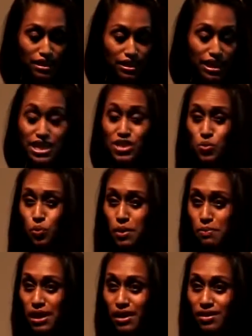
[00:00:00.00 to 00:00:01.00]
These
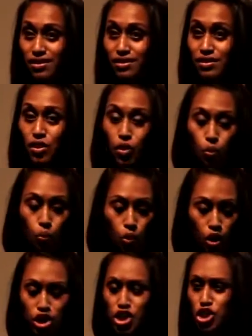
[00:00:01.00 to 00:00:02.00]
women
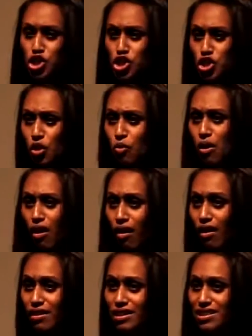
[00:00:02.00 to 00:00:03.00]
worked so
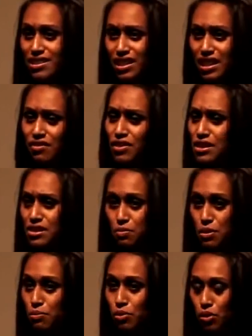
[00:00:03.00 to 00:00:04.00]
hard to convince the
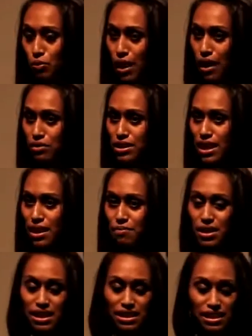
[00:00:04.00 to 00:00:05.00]
people around them
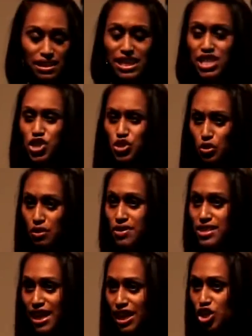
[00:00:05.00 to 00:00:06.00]
that they deserved
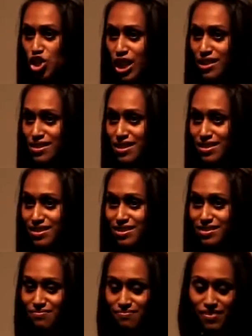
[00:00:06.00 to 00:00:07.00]
second chances.
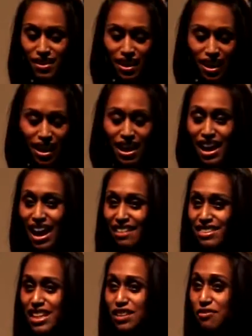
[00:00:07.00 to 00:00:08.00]
And
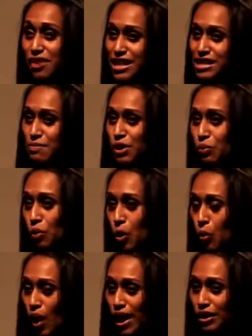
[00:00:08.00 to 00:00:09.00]
the investment
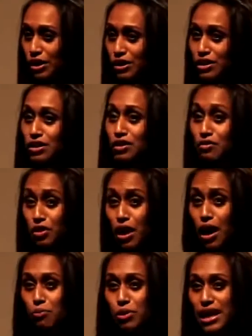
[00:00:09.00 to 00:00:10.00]
required for
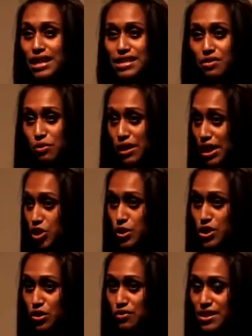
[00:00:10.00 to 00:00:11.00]
comprehensive reentry
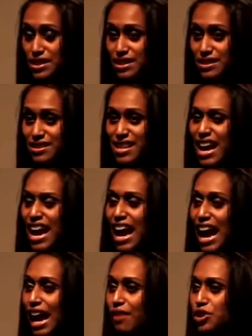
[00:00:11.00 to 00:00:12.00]
services
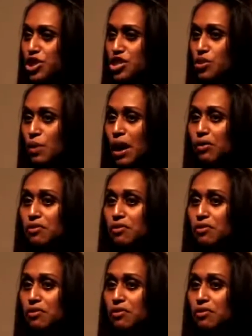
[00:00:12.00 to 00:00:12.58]
averages around